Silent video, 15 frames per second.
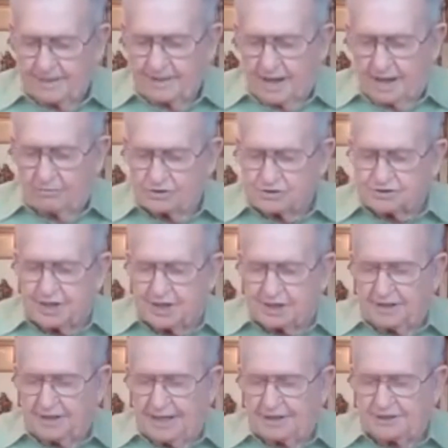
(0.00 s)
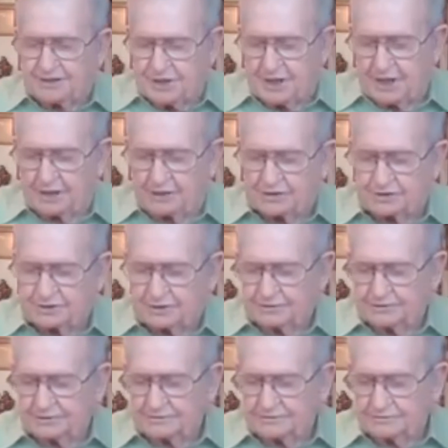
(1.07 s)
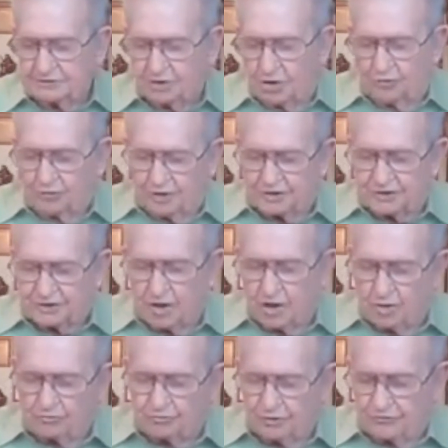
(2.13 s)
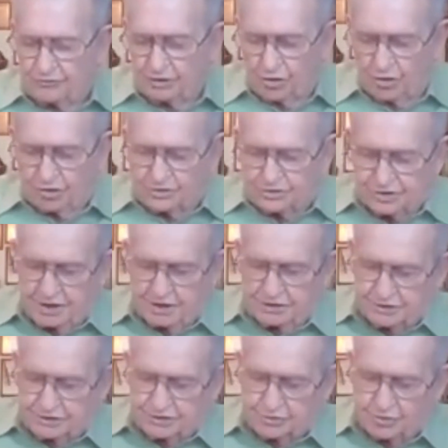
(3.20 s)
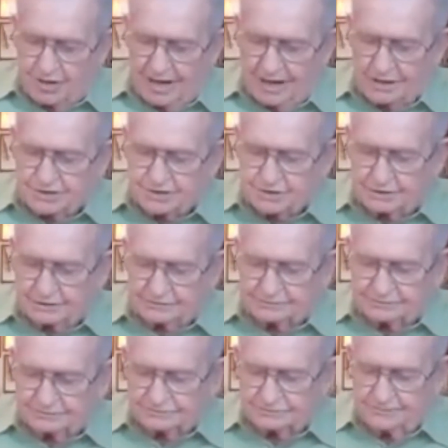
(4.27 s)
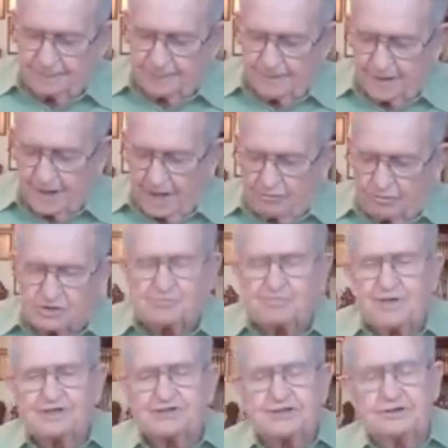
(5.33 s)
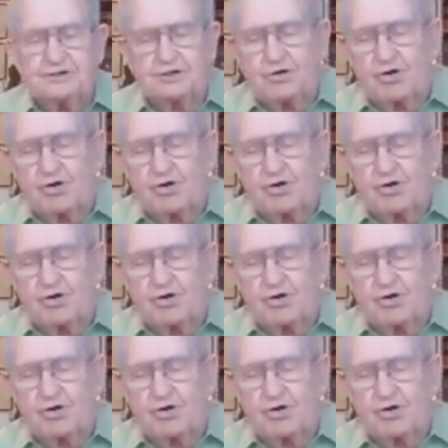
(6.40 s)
he was taking that chance on this coat of the Lord Jesus Christ, he was missing the